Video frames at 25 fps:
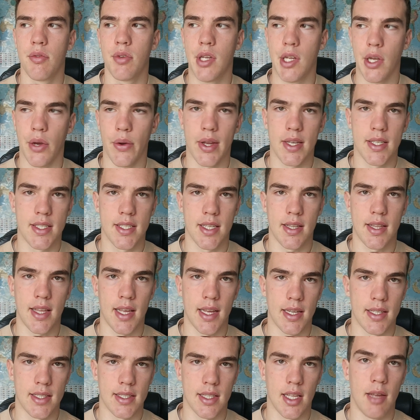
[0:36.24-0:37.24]
going to
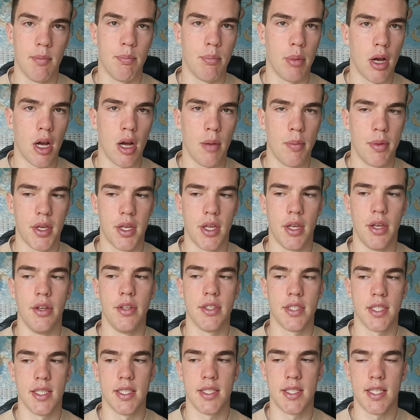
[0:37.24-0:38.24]
things like
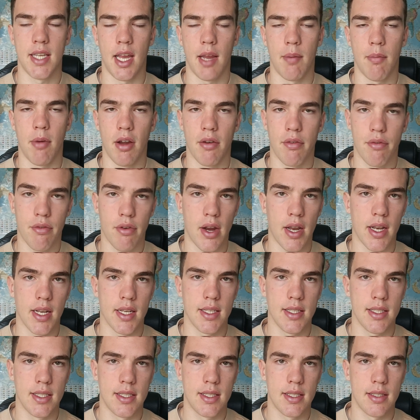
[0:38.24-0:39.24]
barbecues and seeing my
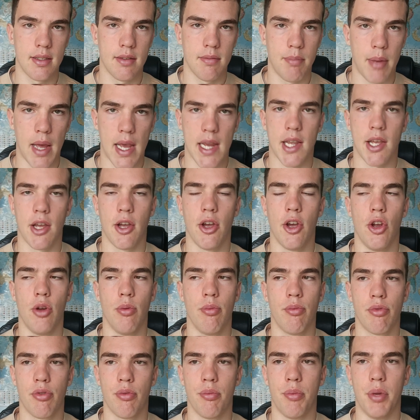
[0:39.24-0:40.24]
friends back at
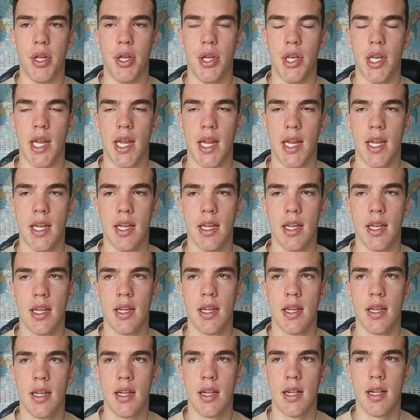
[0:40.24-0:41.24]
home from uni,
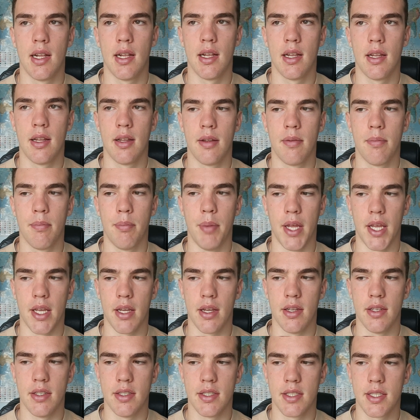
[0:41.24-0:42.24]

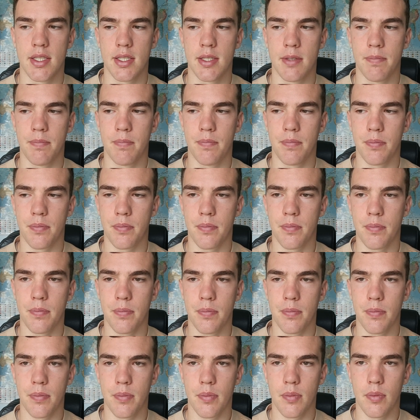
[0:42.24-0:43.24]
because
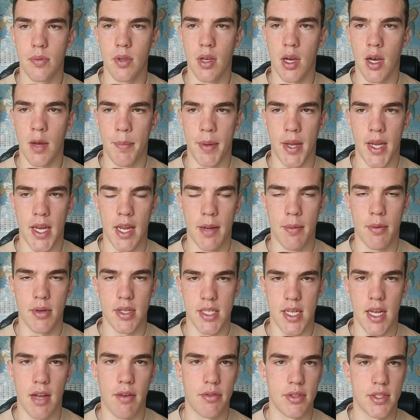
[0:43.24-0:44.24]
I've been able
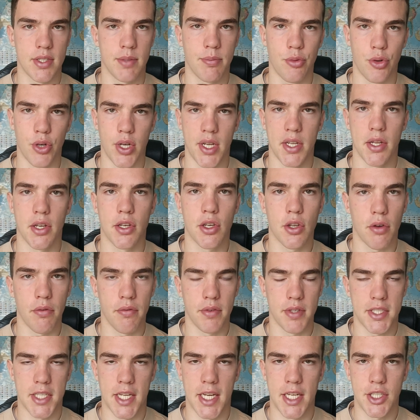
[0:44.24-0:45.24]
to have some really good
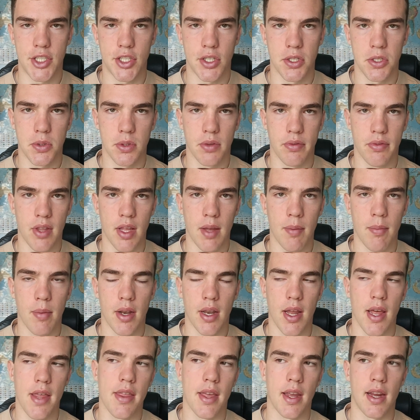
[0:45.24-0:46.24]
conversations with them,
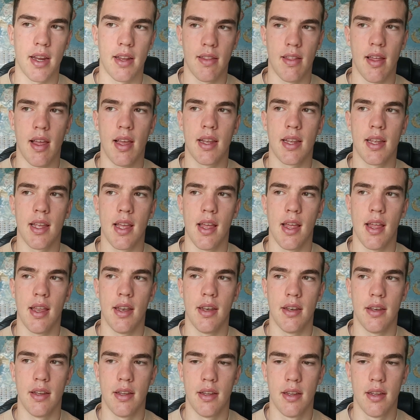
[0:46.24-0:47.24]
and I think that
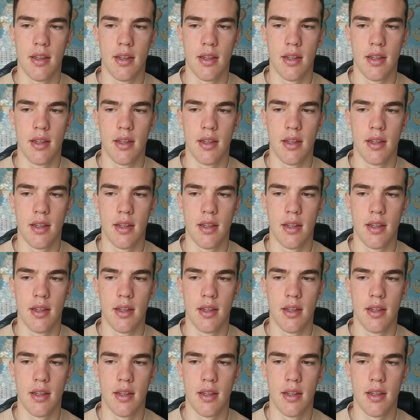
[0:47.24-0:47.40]
can